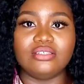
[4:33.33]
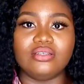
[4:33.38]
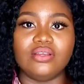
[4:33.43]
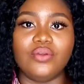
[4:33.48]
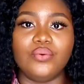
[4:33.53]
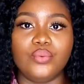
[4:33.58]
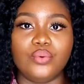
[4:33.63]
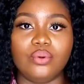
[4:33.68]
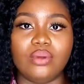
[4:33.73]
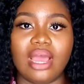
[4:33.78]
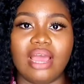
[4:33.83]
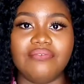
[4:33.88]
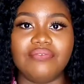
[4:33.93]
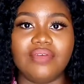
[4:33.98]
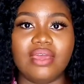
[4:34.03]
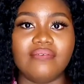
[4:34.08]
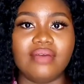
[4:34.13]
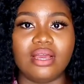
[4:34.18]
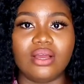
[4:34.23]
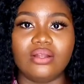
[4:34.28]
have you ever gone
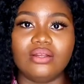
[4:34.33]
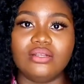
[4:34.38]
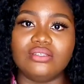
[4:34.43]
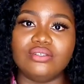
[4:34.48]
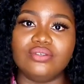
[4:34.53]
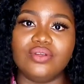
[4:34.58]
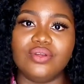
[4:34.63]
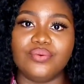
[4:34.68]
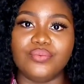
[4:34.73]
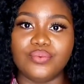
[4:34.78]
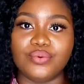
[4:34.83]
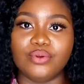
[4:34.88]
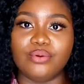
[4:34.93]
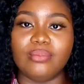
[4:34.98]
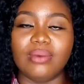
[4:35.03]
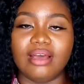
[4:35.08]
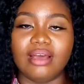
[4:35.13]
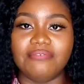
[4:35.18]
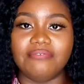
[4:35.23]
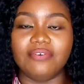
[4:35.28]
into a room and
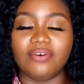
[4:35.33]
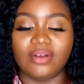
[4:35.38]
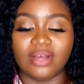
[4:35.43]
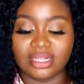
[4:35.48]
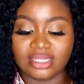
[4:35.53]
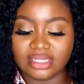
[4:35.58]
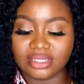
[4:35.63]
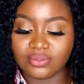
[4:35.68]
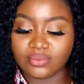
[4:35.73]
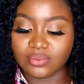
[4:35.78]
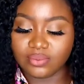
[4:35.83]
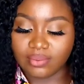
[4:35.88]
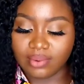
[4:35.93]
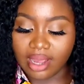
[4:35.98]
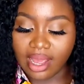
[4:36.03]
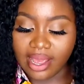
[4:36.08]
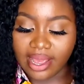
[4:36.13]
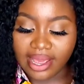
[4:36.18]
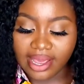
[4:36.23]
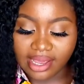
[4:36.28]
forgotten why
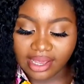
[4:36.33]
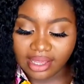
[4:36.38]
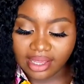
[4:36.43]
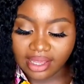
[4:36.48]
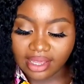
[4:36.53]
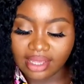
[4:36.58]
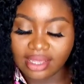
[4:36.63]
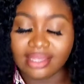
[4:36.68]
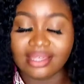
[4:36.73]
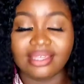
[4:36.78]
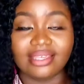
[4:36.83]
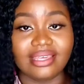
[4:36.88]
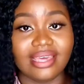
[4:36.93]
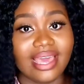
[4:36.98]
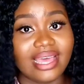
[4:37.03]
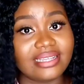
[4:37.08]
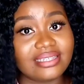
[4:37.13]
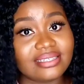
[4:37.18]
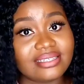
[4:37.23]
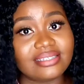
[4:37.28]
yes
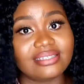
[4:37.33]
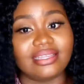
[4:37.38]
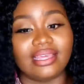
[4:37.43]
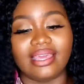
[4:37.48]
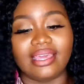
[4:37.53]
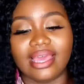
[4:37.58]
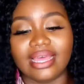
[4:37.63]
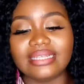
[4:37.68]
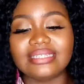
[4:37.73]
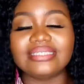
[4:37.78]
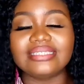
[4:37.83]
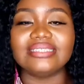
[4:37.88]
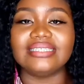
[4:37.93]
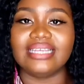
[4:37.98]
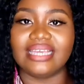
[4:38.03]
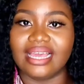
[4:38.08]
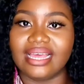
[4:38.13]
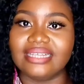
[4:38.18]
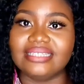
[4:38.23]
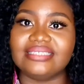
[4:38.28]
yes yes
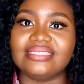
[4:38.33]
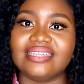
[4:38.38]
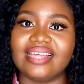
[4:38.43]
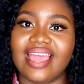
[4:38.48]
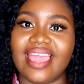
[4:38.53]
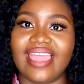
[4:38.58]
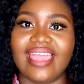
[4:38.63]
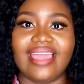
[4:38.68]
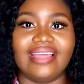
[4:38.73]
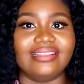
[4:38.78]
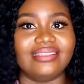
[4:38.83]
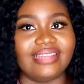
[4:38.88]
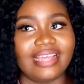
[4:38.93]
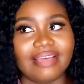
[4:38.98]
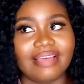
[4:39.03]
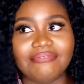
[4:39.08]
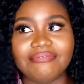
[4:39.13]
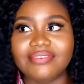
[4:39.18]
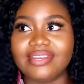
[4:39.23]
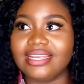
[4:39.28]
i
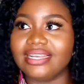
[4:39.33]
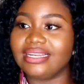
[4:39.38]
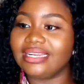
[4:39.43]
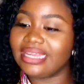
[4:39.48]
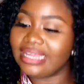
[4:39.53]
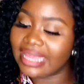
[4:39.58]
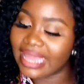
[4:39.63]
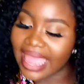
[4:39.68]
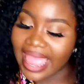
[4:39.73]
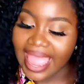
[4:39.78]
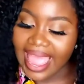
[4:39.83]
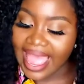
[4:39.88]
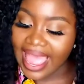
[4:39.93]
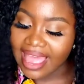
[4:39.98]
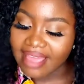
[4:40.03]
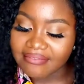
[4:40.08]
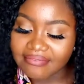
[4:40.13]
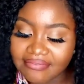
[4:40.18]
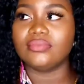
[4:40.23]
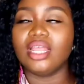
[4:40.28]
definitely have
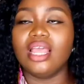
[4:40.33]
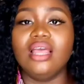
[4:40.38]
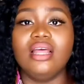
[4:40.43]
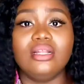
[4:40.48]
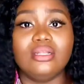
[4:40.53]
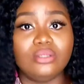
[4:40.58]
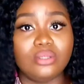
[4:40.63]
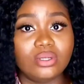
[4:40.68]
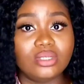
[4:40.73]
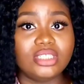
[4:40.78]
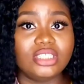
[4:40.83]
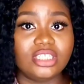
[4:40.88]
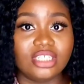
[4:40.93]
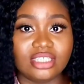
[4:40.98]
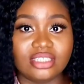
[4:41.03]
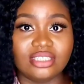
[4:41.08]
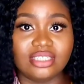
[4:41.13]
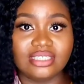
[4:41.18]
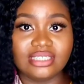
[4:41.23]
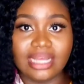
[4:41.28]
no shit this
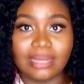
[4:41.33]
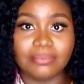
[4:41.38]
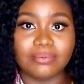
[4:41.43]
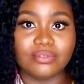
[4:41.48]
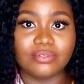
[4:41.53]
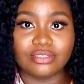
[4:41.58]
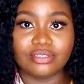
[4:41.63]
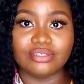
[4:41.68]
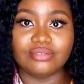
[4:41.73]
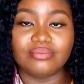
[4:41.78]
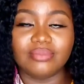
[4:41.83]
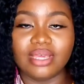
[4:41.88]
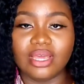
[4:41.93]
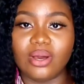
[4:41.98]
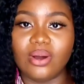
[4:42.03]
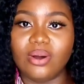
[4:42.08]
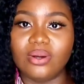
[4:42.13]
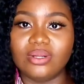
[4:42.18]
happens to me all